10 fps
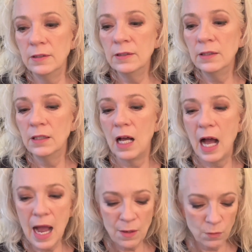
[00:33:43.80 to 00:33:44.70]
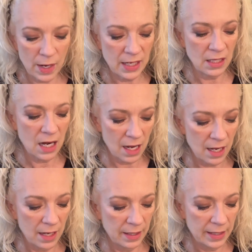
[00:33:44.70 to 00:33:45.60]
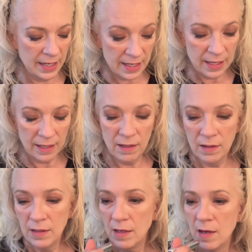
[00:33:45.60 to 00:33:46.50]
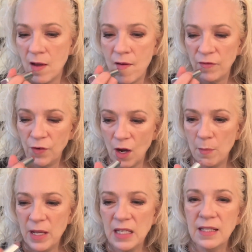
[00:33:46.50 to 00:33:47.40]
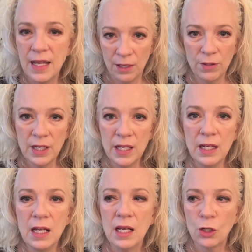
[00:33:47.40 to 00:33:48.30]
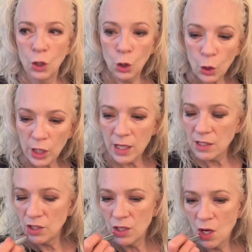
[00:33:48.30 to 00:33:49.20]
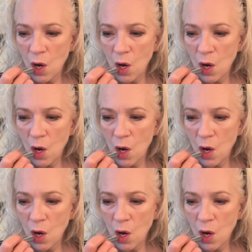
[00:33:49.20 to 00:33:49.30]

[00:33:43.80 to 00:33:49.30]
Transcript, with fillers: I ran and hid from integrity, courage,